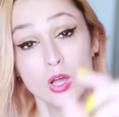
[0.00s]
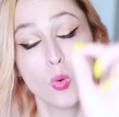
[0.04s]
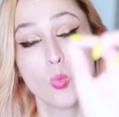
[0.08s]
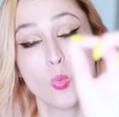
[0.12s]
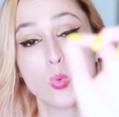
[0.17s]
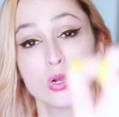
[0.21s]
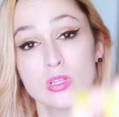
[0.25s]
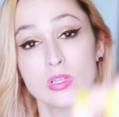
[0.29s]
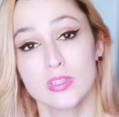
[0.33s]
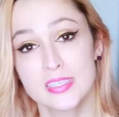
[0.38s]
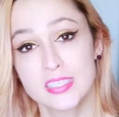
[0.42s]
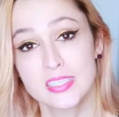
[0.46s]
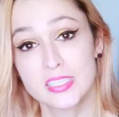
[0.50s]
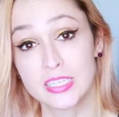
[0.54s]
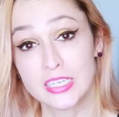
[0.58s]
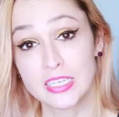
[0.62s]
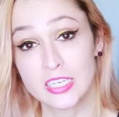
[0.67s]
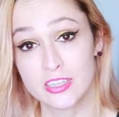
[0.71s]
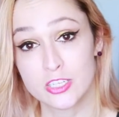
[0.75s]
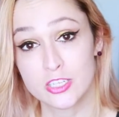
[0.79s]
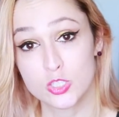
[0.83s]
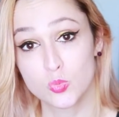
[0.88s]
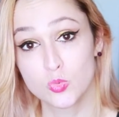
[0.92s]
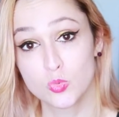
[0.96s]
listening
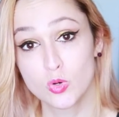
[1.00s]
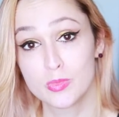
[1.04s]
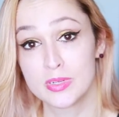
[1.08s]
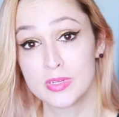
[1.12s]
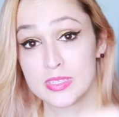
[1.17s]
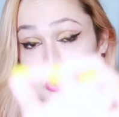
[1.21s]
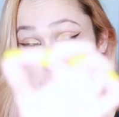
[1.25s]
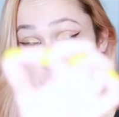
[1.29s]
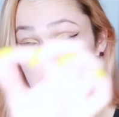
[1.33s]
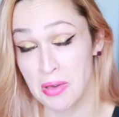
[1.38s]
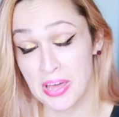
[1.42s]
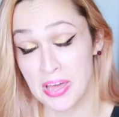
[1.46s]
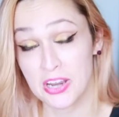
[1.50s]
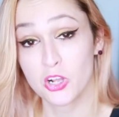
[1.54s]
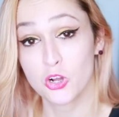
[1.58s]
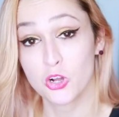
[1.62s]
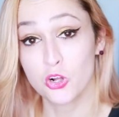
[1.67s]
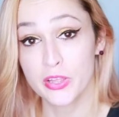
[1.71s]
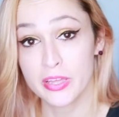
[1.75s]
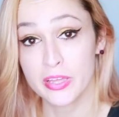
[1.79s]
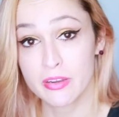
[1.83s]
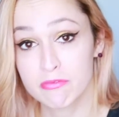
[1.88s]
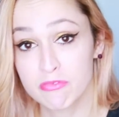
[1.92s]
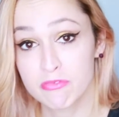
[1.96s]
to this woman's
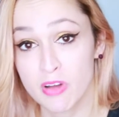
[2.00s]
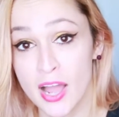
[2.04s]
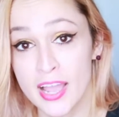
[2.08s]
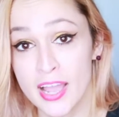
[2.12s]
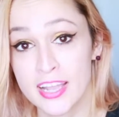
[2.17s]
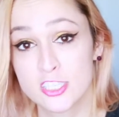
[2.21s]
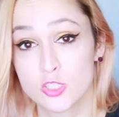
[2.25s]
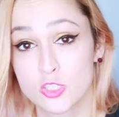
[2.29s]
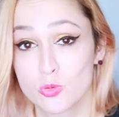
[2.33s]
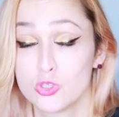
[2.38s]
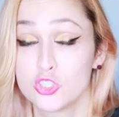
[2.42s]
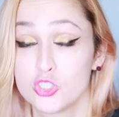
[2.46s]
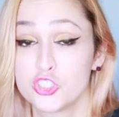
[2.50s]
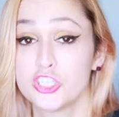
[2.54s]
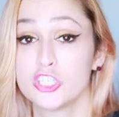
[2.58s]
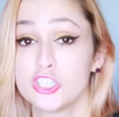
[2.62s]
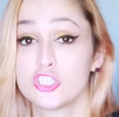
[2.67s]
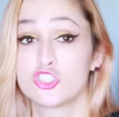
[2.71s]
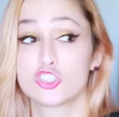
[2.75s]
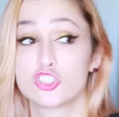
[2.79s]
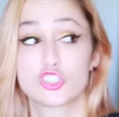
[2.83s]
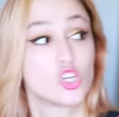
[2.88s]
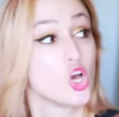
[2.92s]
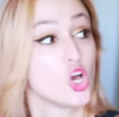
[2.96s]
medical advice when she
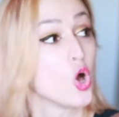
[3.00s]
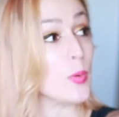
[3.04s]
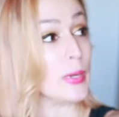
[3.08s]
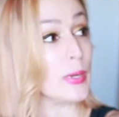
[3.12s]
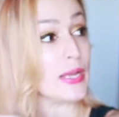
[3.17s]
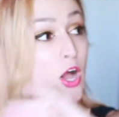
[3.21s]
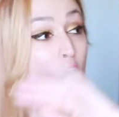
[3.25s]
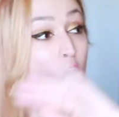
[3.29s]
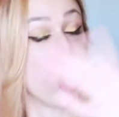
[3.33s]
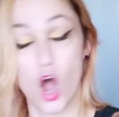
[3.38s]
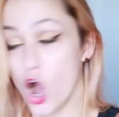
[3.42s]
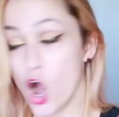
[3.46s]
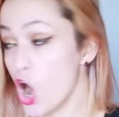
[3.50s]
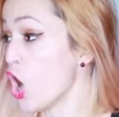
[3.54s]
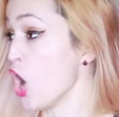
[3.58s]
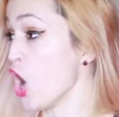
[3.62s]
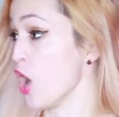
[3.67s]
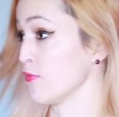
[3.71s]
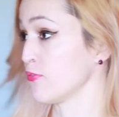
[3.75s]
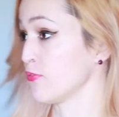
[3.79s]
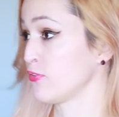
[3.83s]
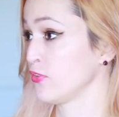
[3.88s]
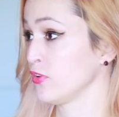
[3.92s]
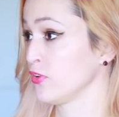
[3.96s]
is just going
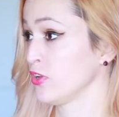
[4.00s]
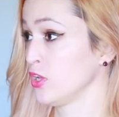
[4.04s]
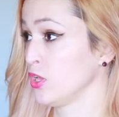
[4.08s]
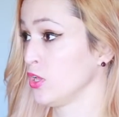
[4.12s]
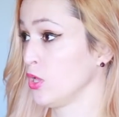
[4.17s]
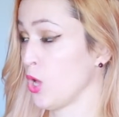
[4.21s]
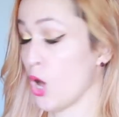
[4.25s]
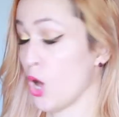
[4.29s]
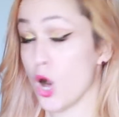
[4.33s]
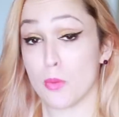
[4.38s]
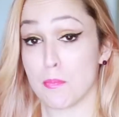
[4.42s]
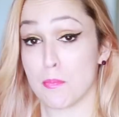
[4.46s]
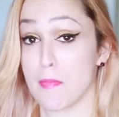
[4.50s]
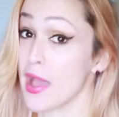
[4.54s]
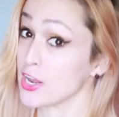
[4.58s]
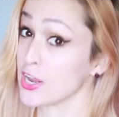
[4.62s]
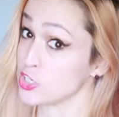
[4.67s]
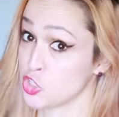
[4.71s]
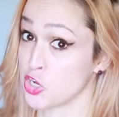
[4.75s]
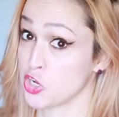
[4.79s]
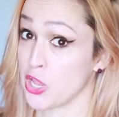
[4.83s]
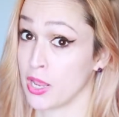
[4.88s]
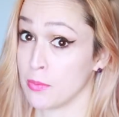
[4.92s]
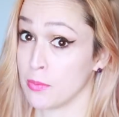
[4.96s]
off on
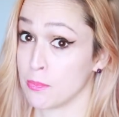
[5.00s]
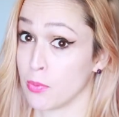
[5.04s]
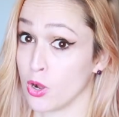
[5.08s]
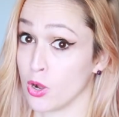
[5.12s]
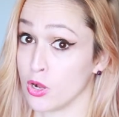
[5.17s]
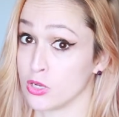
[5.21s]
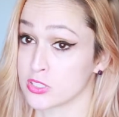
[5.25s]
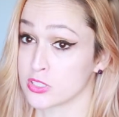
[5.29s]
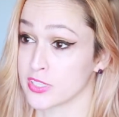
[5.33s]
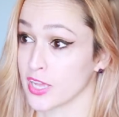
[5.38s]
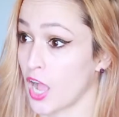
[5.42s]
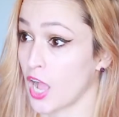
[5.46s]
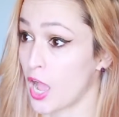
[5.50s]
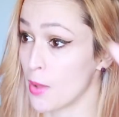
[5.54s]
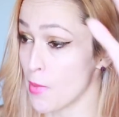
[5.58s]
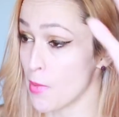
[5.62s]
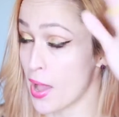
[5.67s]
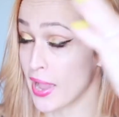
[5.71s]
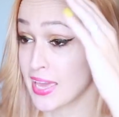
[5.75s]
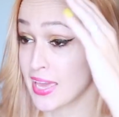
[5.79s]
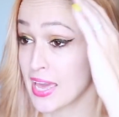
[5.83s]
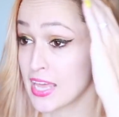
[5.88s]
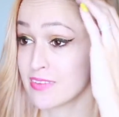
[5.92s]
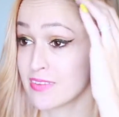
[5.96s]
Magic 8 Balls. Like, I
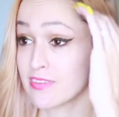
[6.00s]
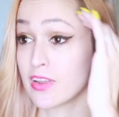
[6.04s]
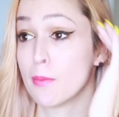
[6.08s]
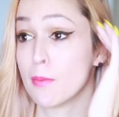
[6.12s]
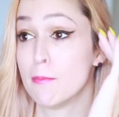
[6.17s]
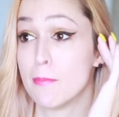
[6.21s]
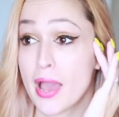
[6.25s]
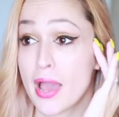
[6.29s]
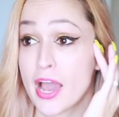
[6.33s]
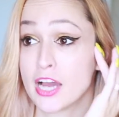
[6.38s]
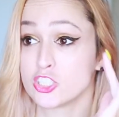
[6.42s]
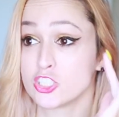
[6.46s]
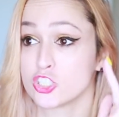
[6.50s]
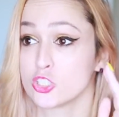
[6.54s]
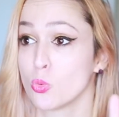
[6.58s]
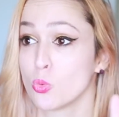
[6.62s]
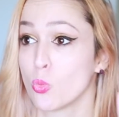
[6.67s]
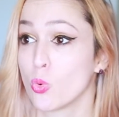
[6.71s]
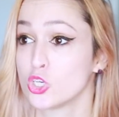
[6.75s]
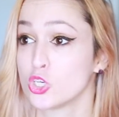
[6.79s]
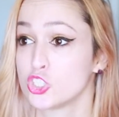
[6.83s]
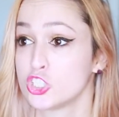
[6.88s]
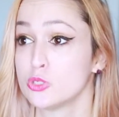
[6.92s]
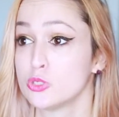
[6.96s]
can't even
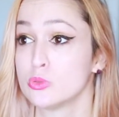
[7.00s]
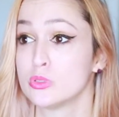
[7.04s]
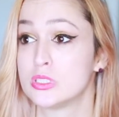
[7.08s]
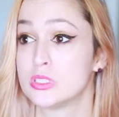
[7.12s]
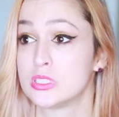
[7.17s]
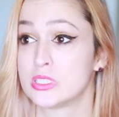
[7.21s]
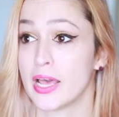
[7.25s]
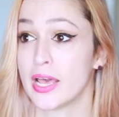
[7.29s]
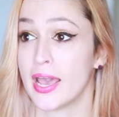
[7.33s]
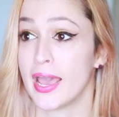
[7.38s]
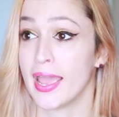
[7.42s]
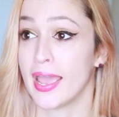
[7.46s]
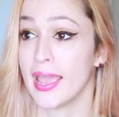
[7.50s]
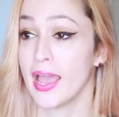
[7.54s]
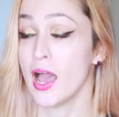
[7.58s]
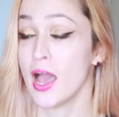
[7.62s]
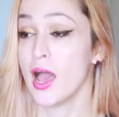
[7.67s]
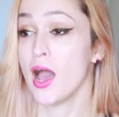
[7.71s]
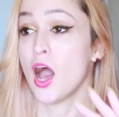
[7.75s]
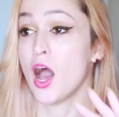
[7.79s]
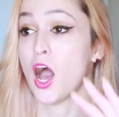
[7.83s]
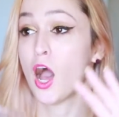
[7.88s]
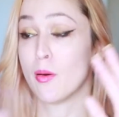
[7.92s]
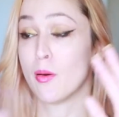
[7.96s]
imagine what she would say
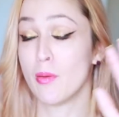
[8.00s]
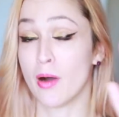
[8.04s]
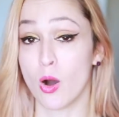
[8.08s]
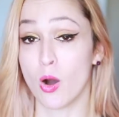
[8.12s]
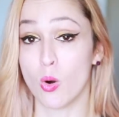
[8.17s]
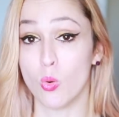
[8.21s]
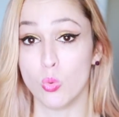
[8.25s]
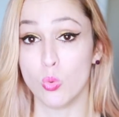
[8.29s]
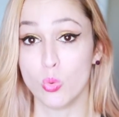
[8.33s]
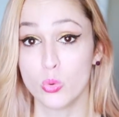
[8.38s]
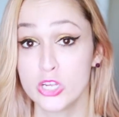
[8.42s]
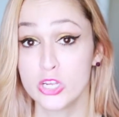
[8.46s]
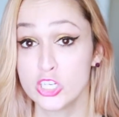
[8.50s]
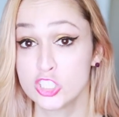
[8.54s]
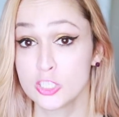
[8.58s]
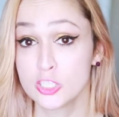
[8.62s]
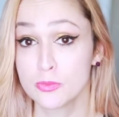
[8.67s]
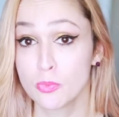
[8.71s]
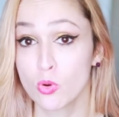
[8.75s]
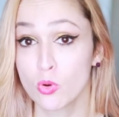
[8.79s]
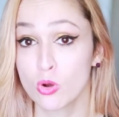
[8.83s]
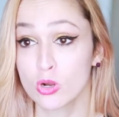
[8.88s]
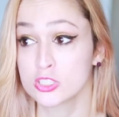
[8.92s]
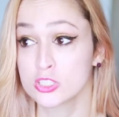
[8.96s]
about
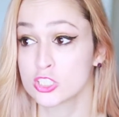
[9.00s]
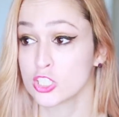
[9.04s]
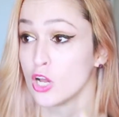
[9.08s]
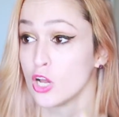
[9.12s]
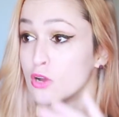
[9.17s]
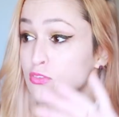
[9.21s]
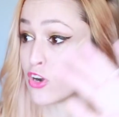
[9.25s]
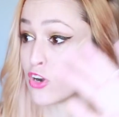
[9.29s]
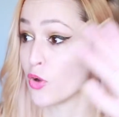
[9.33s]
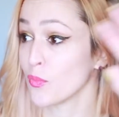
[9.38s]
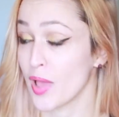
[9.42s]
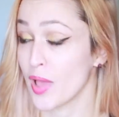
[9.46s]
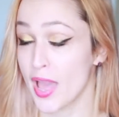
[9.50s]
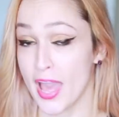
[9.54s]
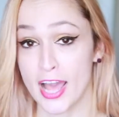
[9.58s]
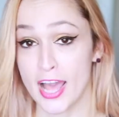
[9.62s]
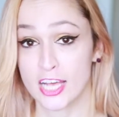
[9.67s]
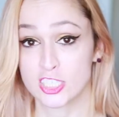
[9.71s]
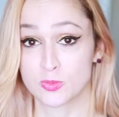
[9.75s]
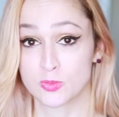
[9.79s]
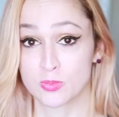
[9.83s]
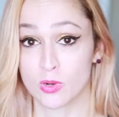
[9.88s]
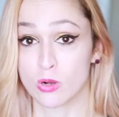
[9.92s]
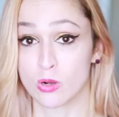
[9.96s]
Ouija boards from
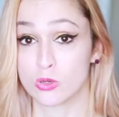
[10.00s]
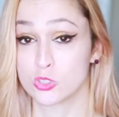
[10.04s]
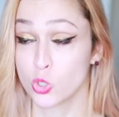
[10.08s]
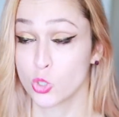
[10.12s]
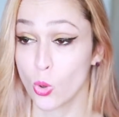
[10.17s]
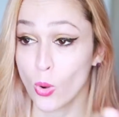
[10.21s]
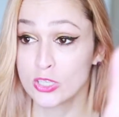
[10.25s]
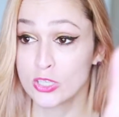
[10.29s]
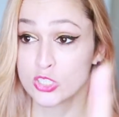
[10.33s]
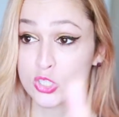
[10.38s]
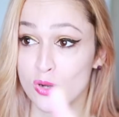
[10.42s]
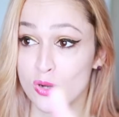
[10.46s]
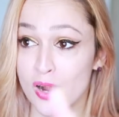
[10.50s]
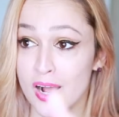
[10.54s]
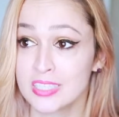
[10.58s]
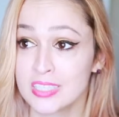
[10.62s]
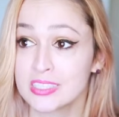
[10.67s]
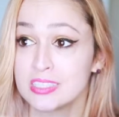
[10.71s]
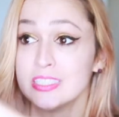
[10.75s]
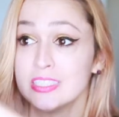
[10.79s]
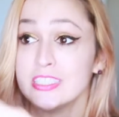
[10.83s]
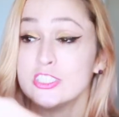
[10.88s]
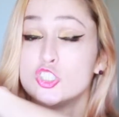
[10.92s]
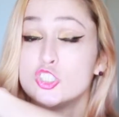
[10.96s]
Hasbro. Toys R
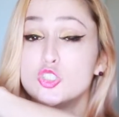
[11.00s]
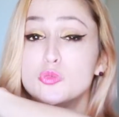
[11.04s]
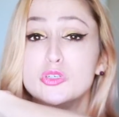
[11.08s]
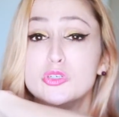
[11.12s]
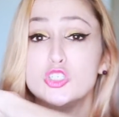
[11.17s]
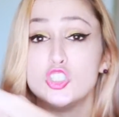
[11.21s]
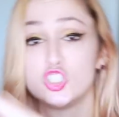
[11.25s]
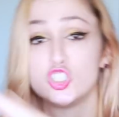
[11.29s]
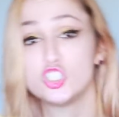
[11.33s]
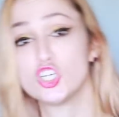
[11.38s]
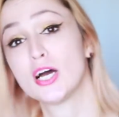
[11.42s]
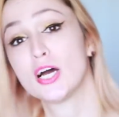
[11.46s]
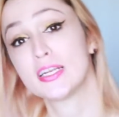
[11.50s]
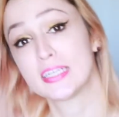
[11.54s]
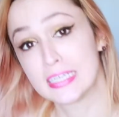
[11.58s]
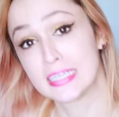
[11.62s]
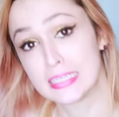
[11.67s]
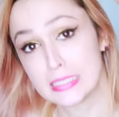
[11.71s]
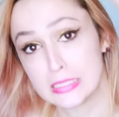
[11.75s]
Us needs to be shut